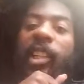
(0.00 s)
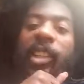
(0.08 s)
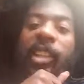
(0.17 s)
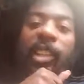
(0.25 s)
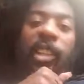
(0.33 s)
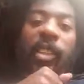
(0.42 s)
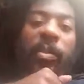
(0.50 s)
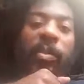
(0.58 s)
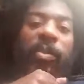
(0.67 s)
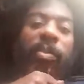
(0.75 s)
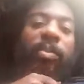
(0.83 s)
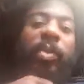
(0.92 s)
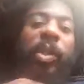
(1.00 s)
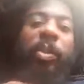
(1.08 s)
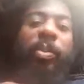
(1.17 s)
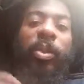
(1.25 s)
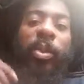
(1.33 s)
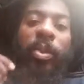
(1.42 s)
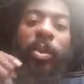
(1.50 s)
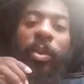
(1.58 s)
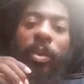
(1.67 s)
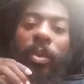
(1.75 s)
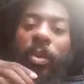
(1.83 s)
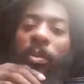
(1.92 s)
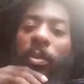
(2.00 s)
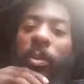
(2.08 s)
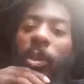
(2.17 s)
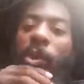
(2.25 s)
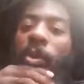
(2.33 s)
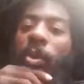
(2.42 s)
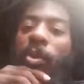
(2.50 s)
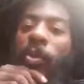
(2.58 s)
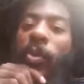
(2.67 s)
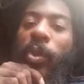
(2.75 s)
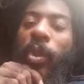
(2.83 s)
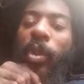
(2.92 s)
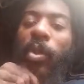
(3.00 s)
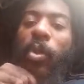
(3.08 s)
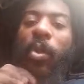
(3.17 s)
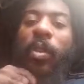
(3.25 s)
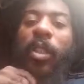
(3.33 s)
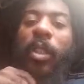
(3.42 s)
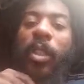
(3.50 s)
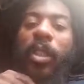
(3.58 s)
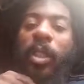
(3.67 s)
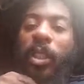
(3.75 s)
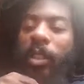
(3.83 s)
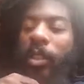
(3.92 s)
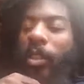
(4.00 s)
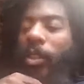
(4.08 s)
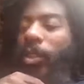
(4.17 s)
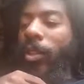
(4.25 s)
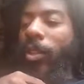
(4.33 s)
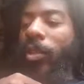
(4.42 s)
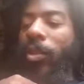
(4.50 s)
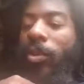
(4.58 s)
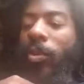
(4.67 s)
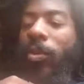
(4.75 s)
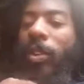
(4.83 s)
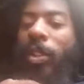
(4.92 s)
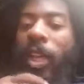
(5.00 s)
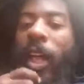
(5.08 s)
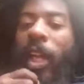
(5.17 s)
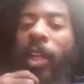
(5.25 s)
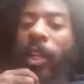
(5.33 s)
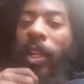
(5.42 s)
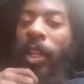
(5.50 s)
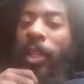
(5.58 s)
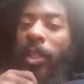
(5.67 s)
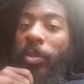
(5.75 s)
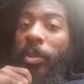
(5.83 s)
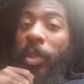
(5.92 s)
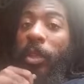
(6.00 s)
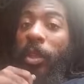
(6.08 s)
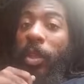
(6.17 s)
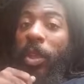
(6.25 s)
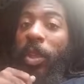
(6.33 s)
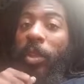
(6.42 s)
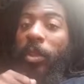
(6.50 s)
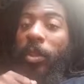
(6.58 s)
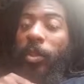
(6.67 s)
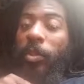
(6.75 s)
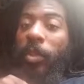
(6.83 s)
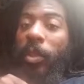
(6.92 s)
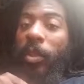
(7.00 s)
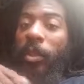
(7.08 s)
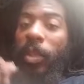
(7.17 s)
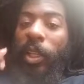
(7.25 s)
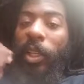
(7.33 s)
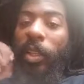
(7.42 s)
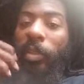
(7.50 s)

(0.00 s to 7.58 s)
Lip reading: is on them. People move accordingly to satellites being on them. Okay?